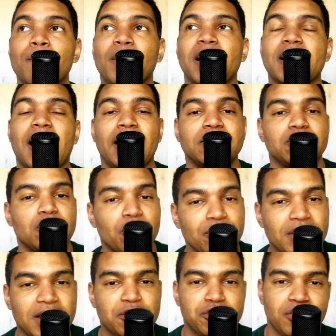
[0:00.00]
But I
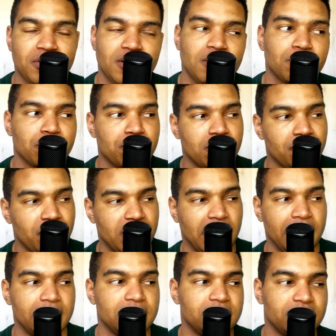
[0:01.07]
don't actually think Bruno
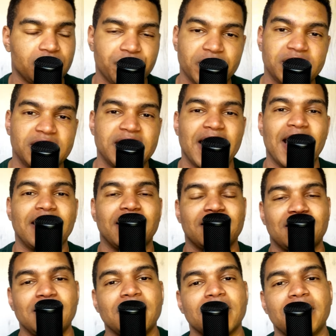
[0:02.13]
Fernandes is fitting, and I
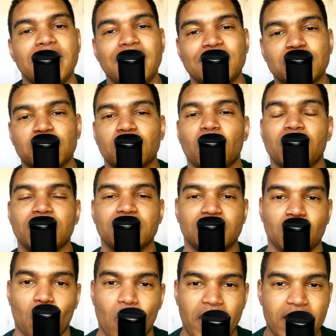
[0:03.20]
think it is starting
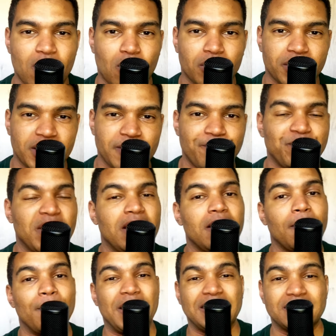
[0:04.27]
to weigh on him
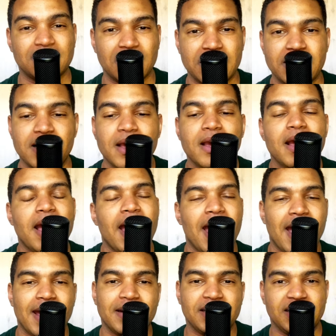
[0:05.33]
mentally.
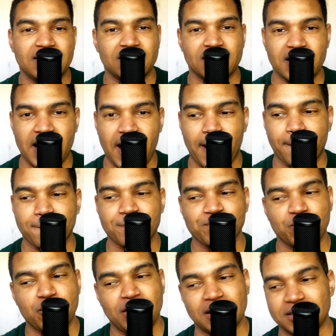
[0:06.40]
And in the game,
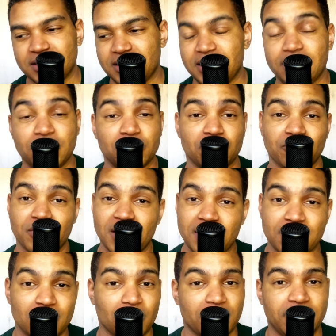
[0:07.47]
you can see he's
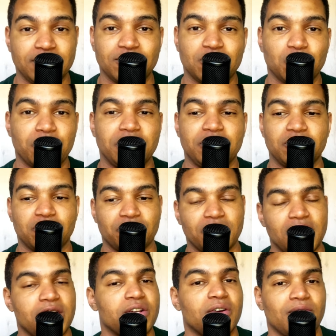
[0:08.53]
really not into it. He's
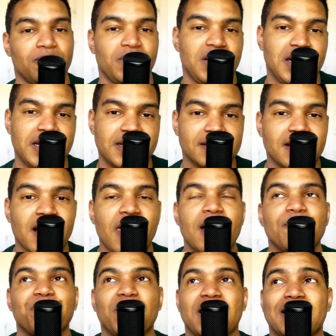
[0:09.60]
really not feeling it.
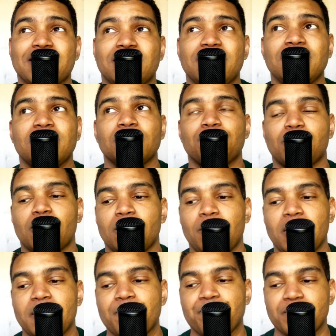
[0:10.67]
And I think the
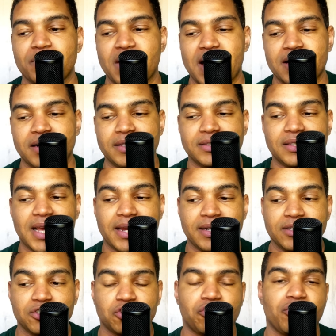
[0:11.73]
problem that
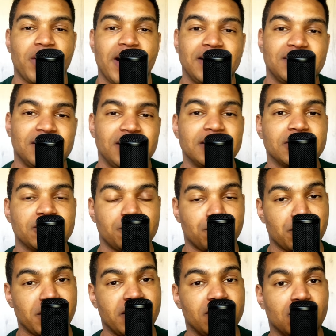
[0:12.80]
it's creating is it's
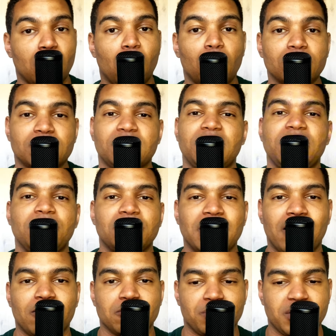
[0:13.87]
bringing the whole team
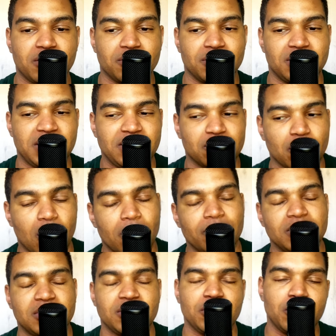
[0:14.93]
down because he's
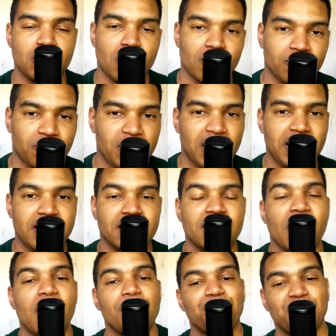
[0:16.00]
obviously not feeling
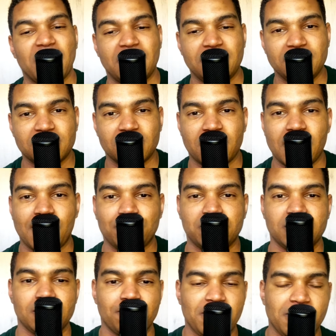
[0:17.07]
it. And he's the
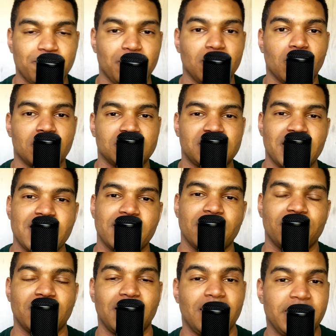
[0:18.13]
captain. People are
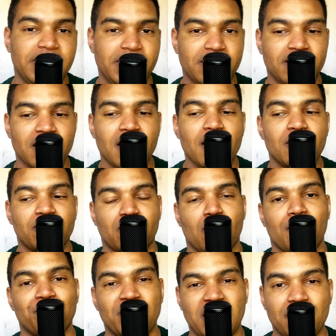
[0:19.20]
taking their lead
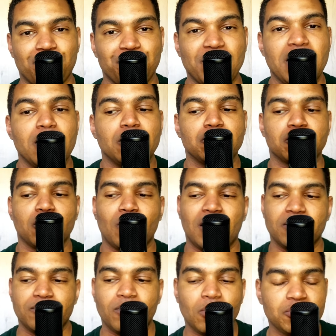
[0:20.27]
from him. So
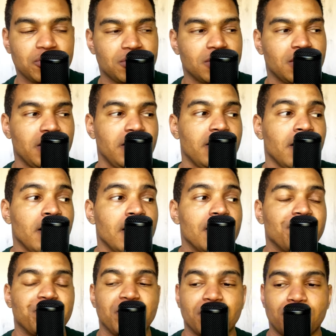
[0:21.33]
unfortunately,
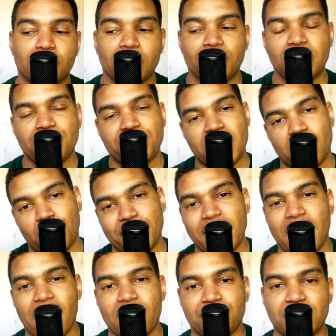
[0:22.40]
the problem that
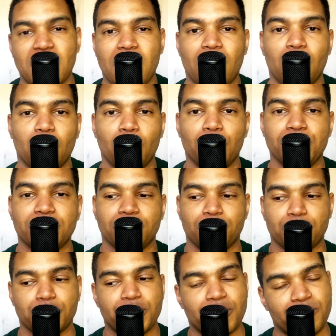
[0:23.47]
we have now with
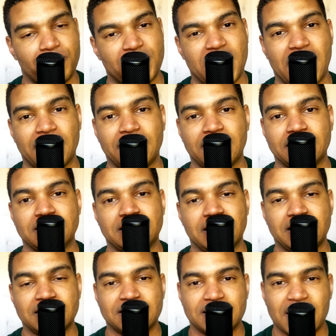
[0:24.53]
Bruno Fernandes
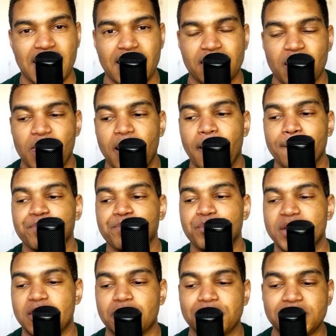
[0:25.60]
is that
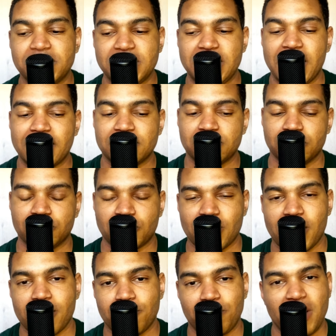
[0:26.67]
because he has to
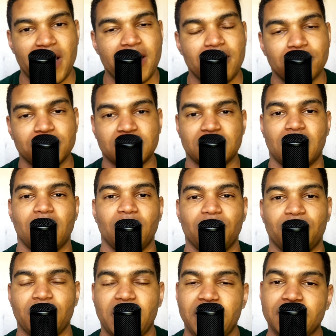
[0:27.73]
try and play
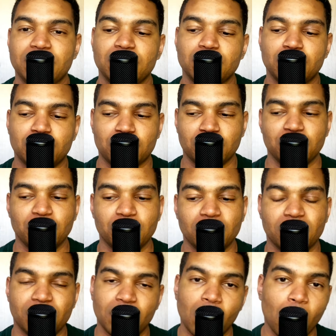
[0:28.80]
himself into
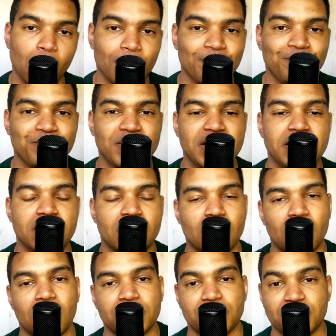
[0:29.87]
form, he
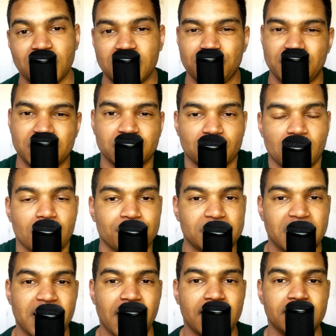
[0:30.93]
can't really be
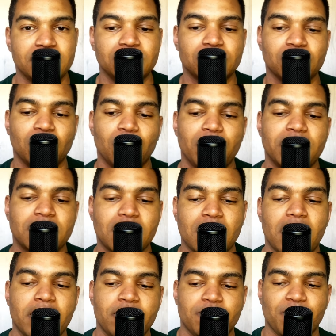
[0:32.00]
dropped, can he? So it
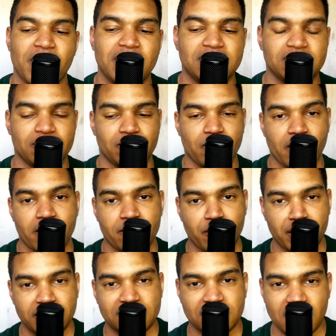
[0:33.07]
kind of makes it very,
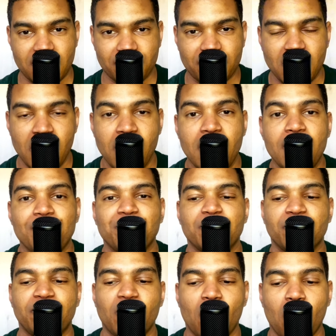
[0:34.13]
very tough
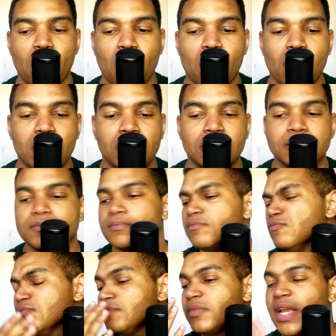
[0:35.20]
for
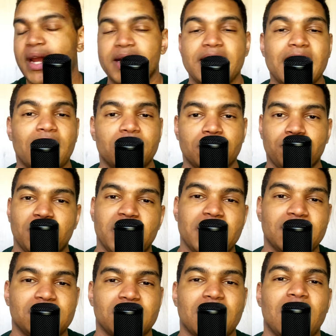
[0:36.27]
any other
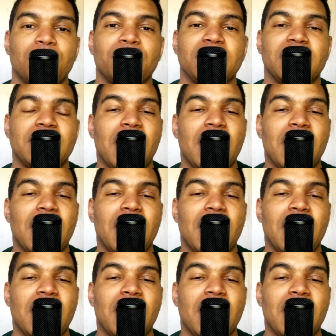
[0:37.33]
player to come in.